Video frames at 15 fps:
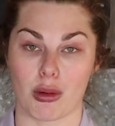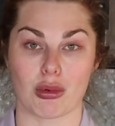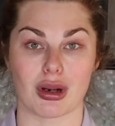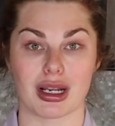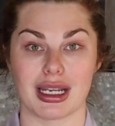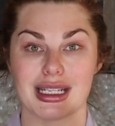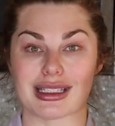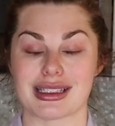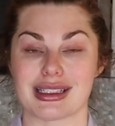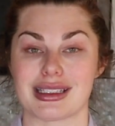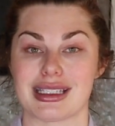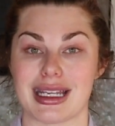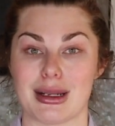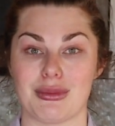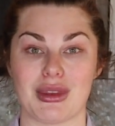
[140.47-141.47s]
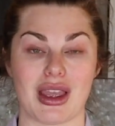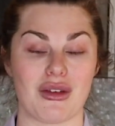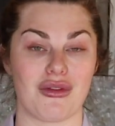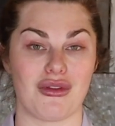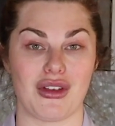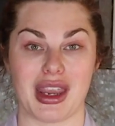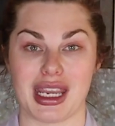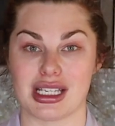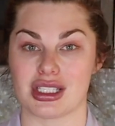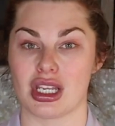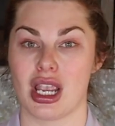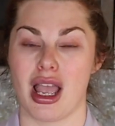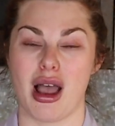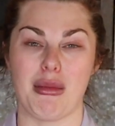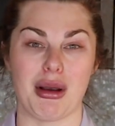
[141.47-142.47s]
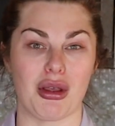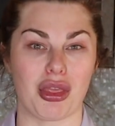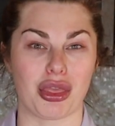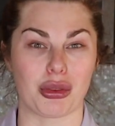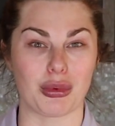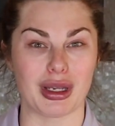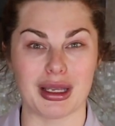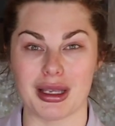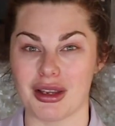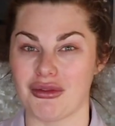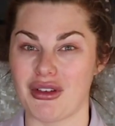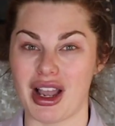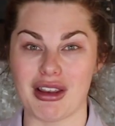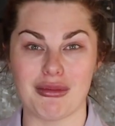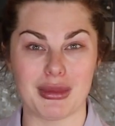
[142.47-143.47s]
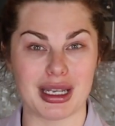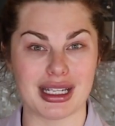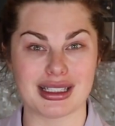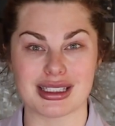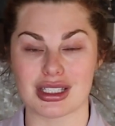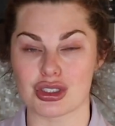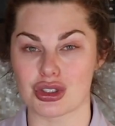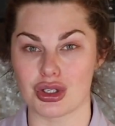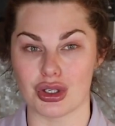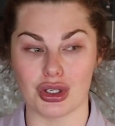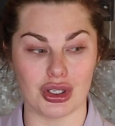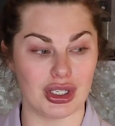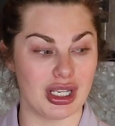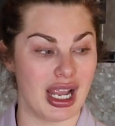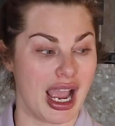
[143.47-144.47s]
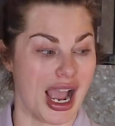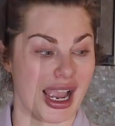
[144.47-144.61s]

We're gonna steam that face. About 3-5 minutes is good.